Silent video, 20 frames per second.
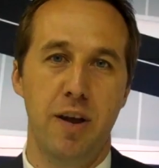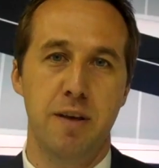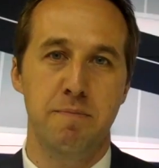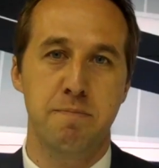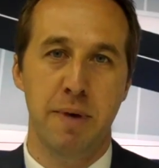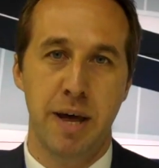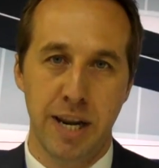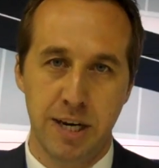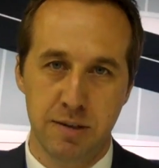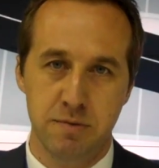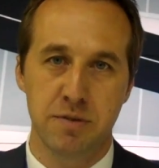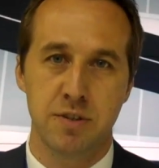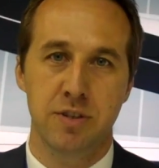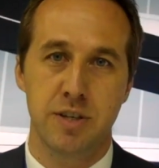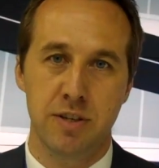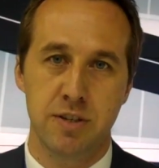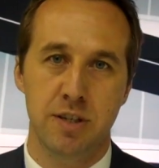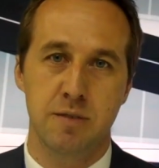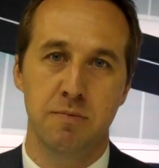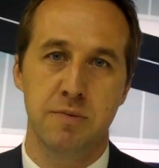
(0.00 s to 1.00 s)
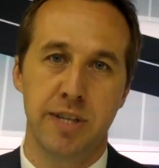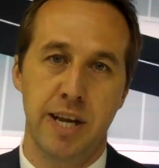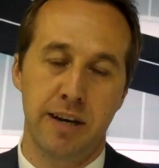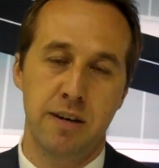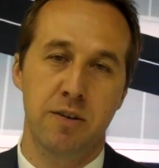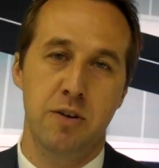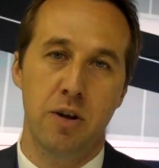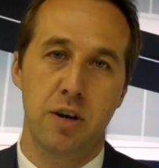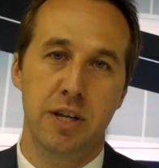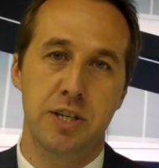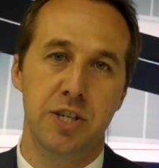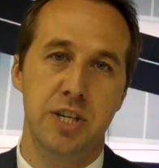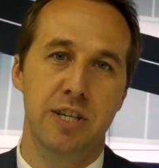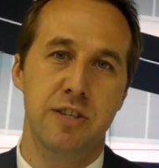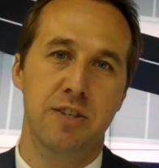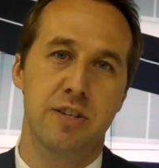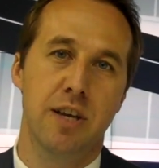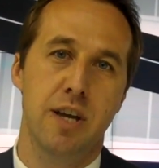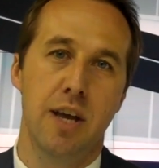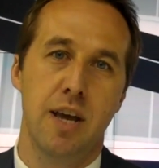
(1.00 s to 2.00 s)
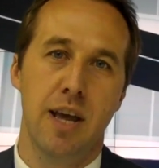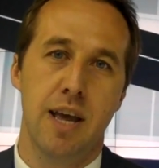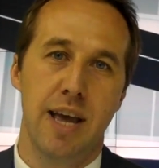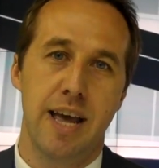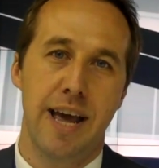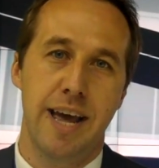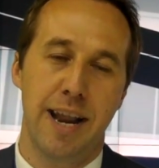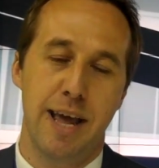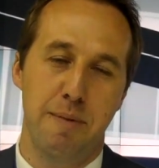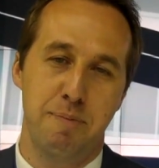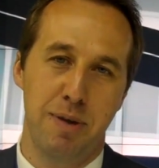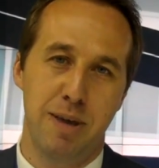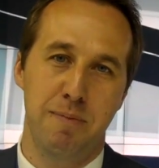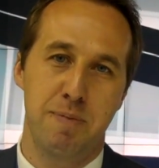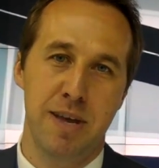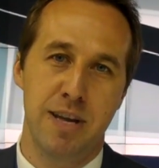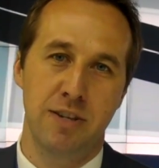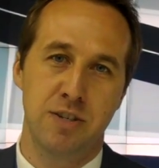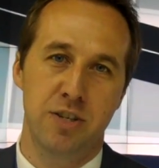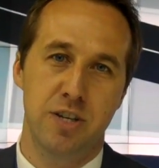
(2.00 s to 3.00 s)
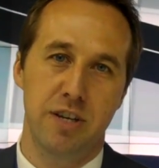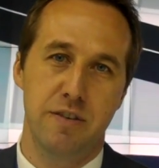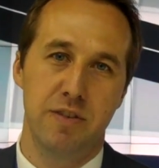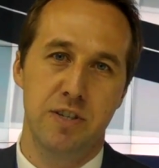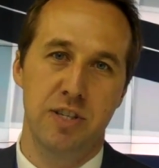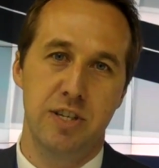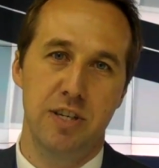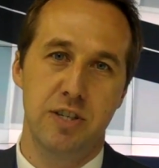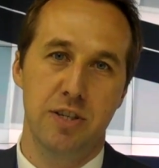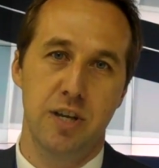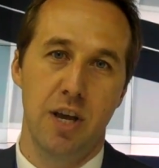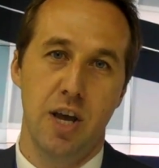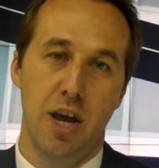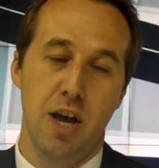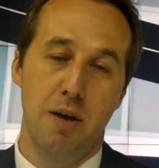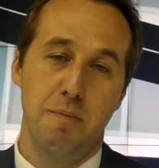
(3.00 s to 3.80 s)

flight management system technologies and our PBN services.